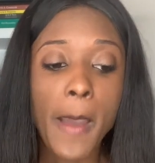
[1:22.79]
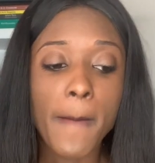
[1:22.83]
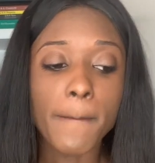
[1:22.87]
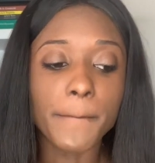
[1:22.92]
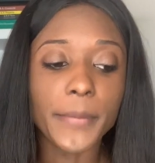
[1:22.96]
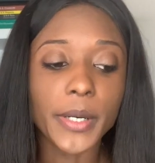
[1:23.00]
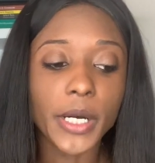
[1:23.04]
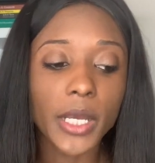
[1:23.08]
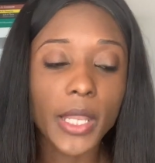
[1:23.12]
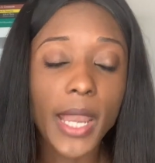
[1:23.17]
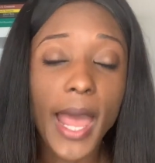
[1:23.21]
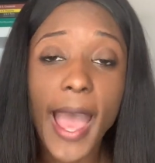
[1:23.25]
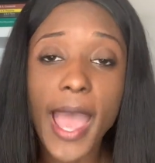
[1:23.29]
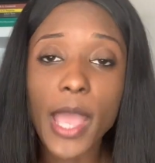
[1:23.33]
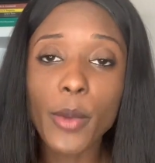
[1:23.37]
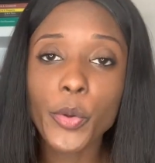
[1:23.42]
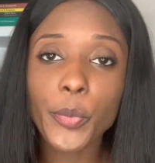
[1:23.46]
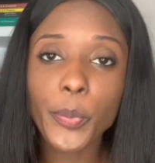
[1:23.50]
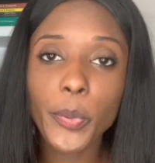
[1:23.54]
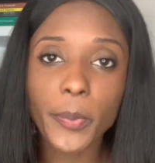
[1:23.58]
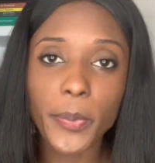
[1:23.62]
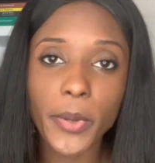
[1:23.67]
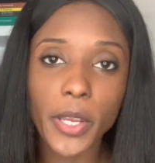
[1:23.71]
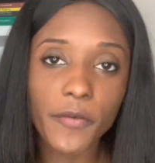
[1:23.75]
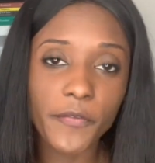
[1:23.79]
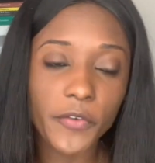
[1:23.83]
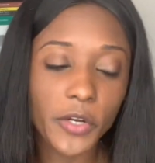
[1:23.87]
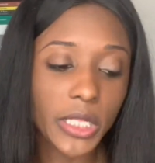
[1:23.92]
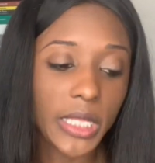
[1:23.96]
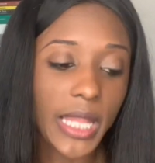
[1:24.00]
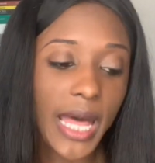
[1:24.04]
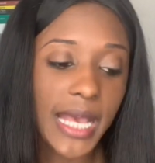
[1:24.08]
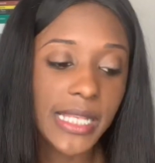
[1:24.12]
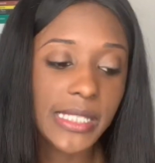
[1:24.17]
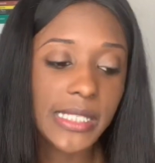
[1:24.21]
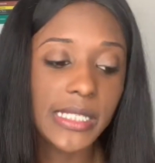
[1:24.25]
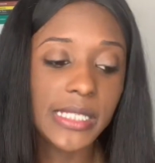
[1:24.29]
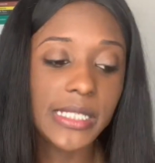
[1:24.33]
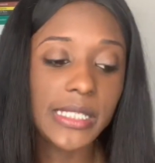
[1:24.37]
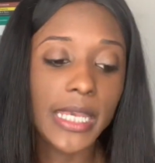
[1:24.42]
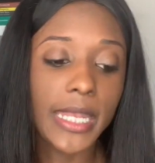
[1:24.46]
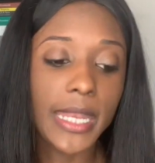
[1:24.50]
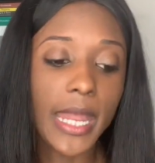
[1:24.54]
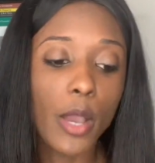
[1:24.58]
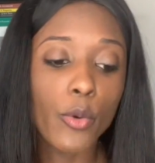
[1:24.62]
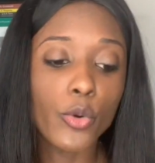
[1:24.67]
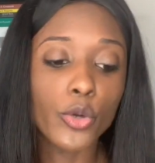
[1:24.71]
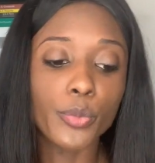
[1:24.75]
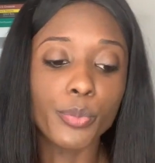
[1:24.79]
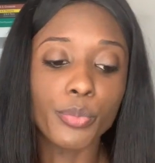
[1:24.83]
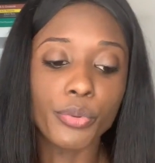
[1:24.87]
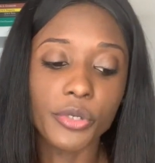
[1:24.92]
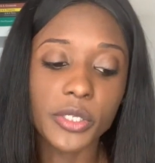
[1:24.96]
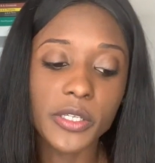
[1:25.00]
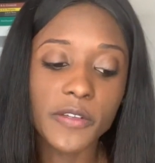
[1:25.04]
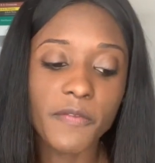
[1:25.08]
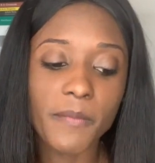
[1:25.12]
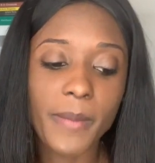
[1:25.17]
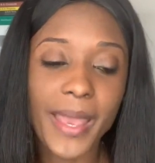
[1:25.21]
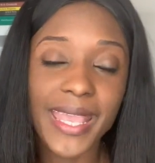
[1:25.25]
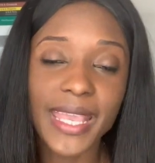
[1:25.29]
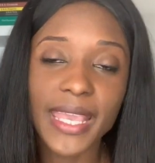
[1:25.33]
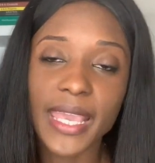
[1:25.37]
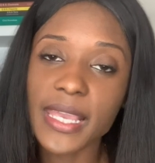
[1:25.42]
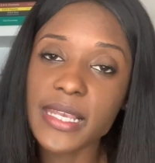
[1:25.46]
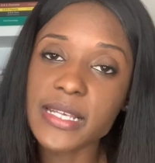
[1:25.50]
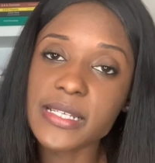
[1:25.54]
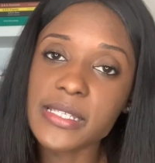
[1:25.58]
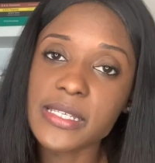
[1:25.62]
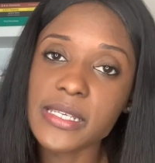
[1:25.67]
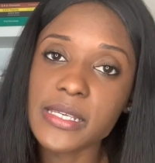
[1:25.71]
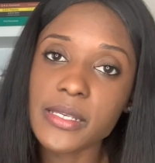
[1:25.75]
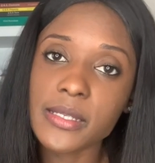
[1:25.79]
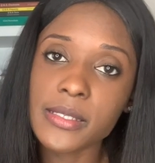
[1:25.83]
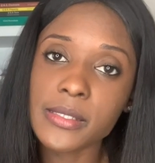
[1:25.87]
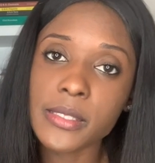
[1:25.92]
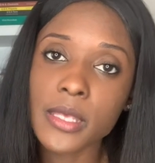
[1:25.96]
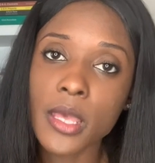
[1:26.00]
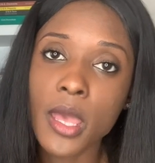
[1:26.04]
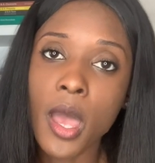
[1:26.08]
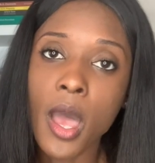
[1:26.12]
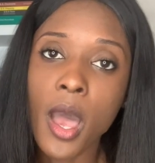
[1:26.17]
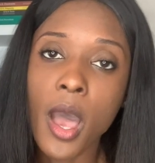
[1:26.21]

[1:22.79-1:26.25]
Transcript: but I would prepare for classes and I would brief my cases,